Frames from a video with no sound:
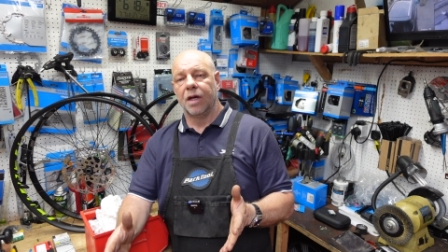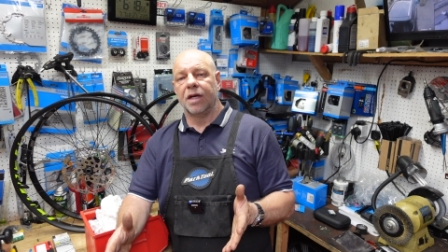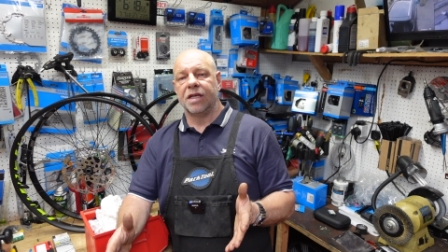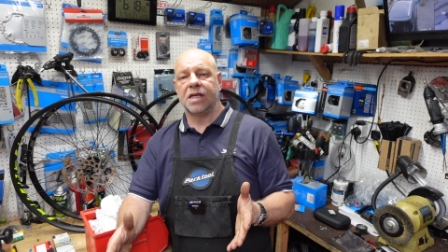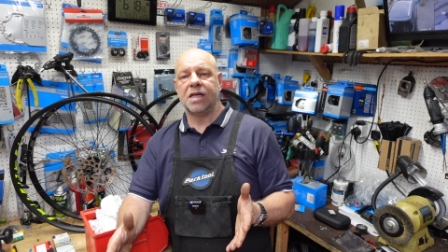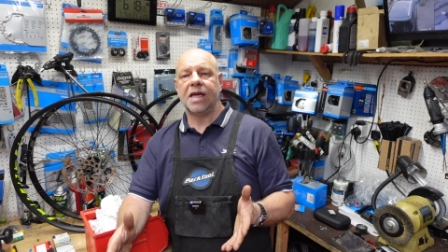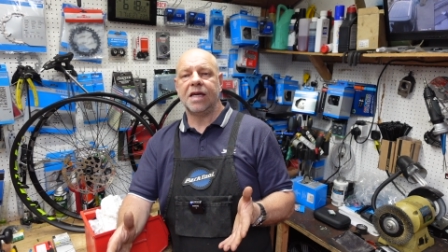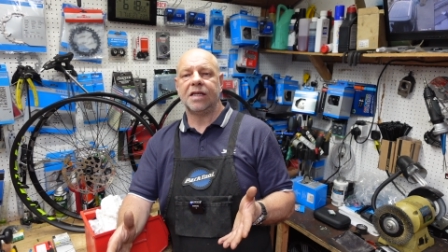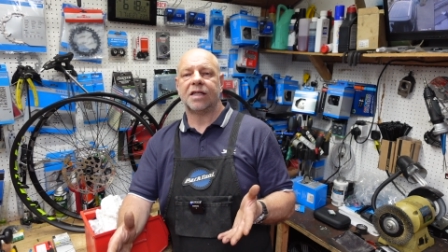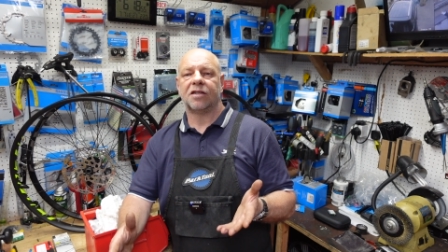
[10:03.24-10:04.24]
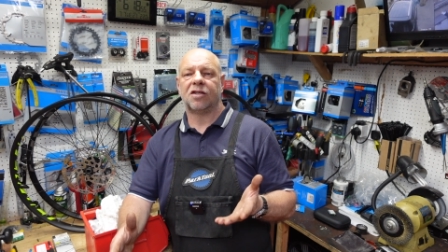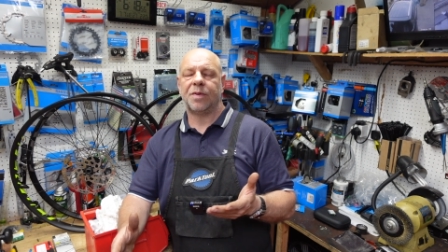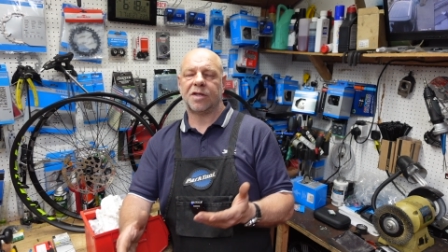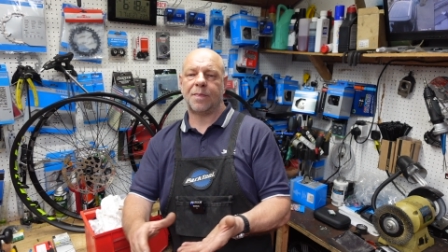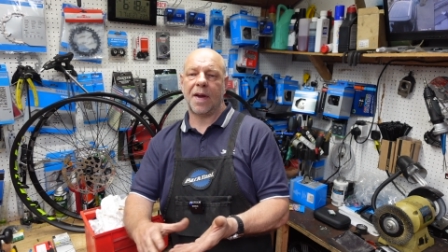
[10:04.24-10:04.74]
You need to
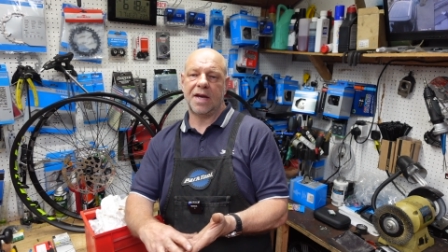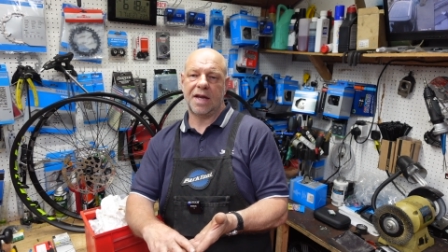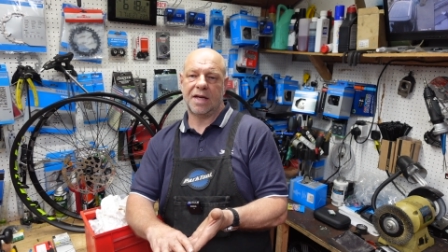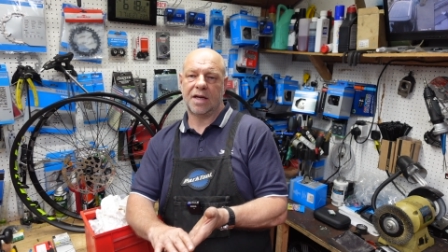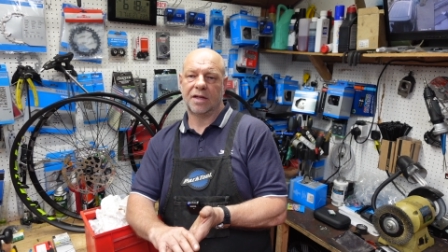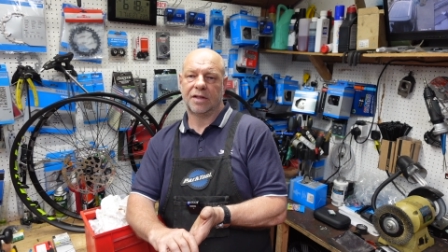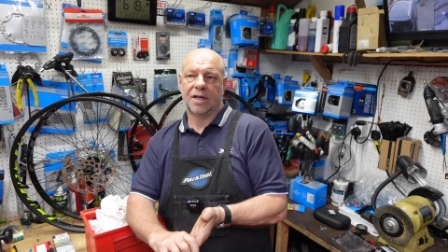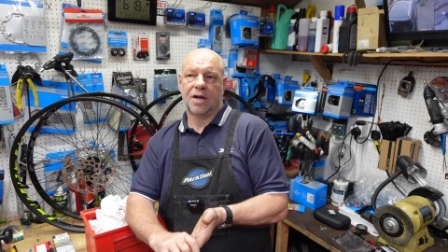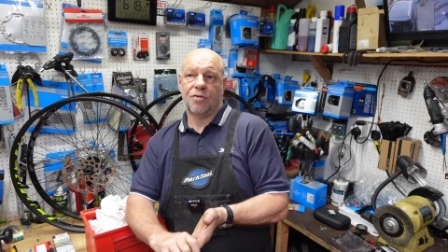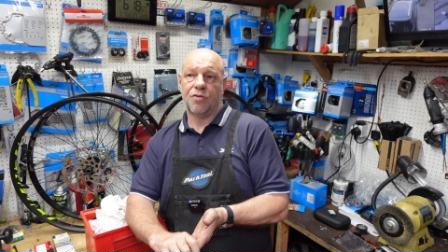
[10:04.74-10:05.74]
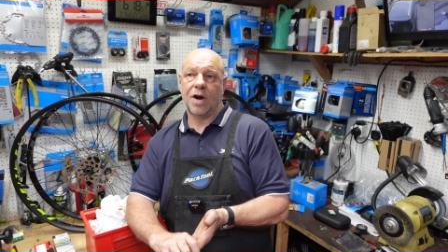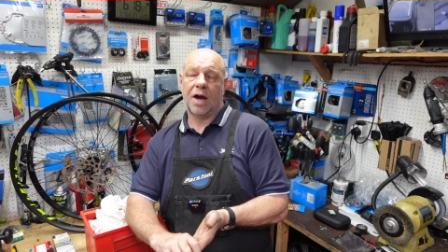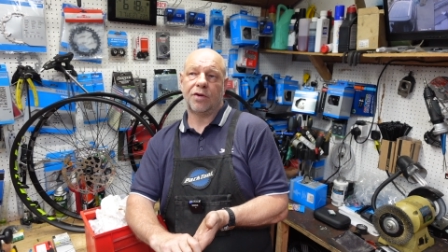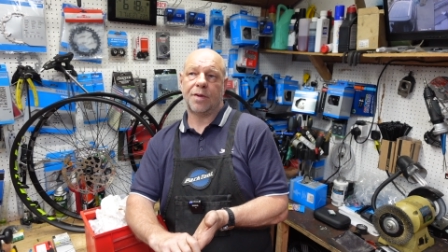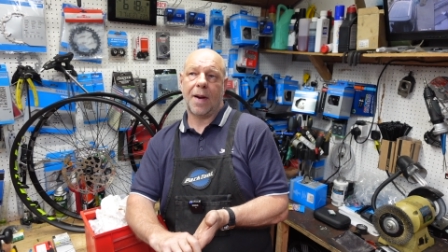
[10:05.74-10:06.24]
be spending
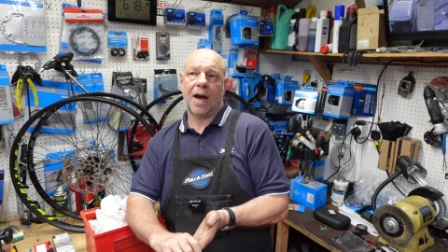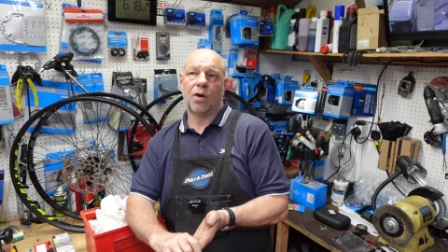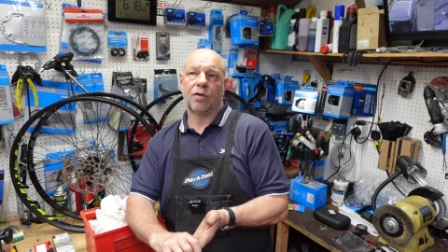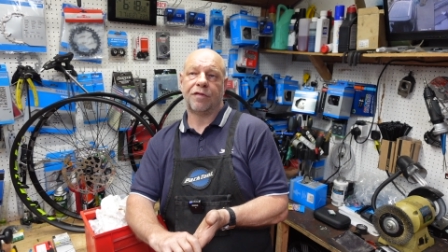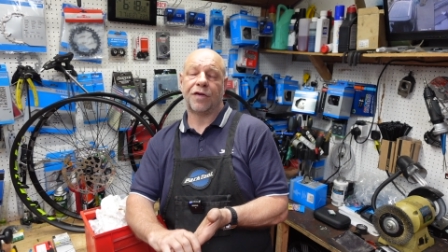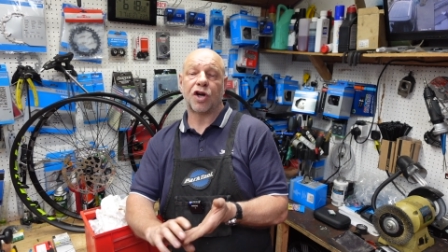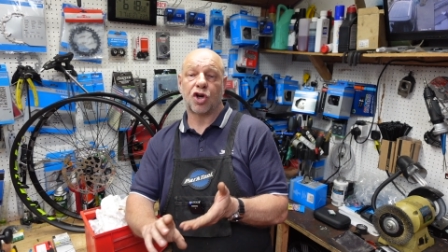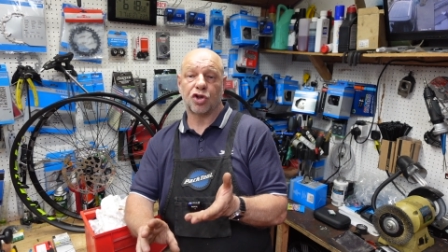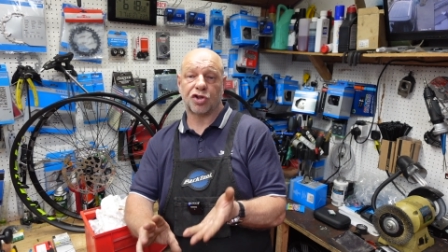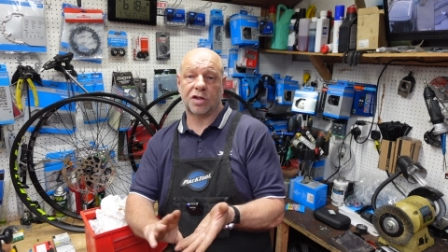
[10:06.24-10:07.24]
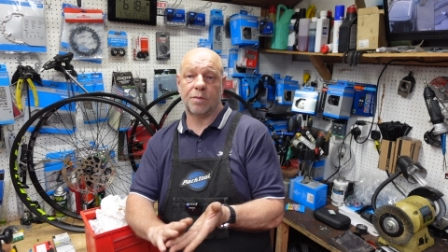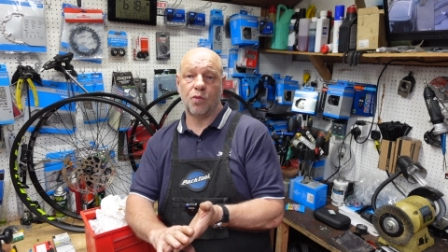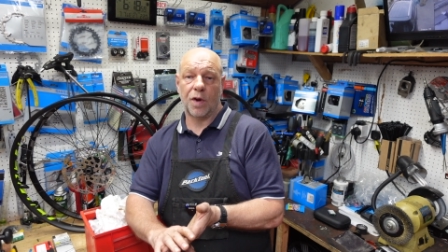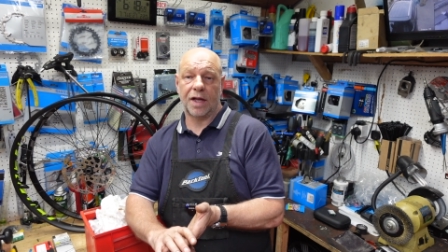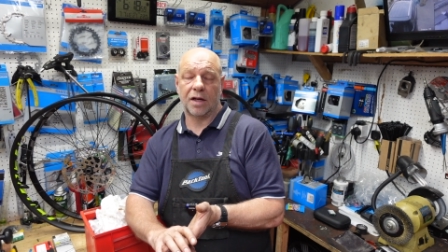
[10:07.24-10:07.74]
roundabout for a
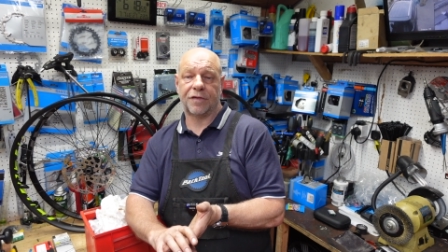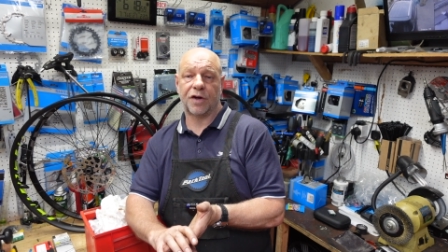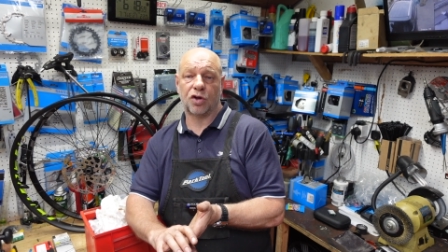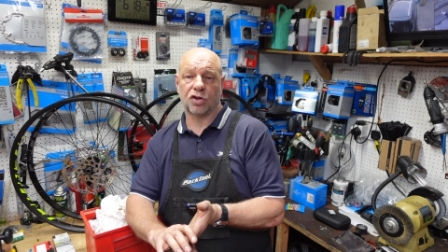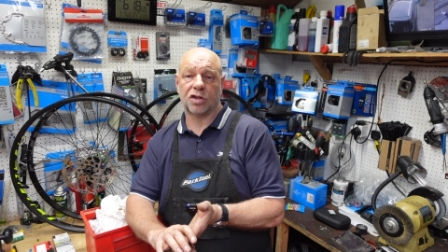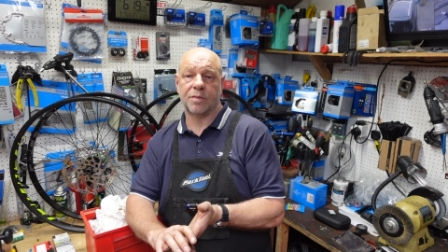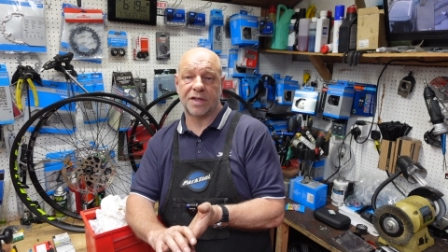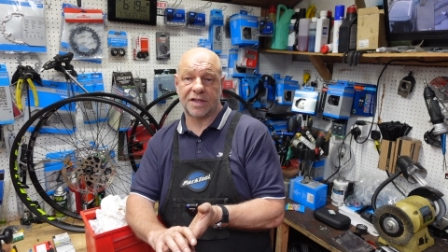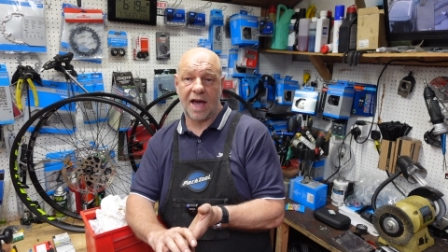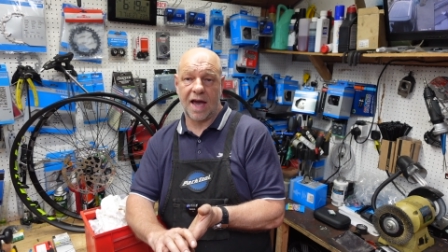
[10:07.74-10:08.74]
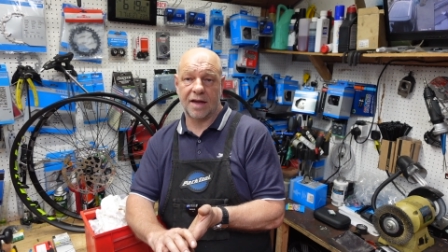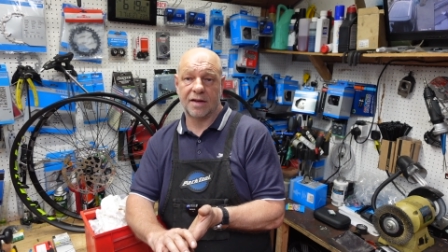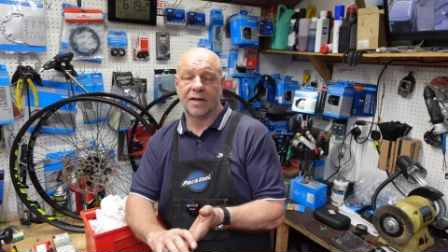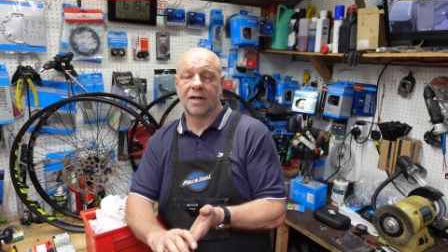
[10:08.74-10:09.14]
custom wheel, for a custom set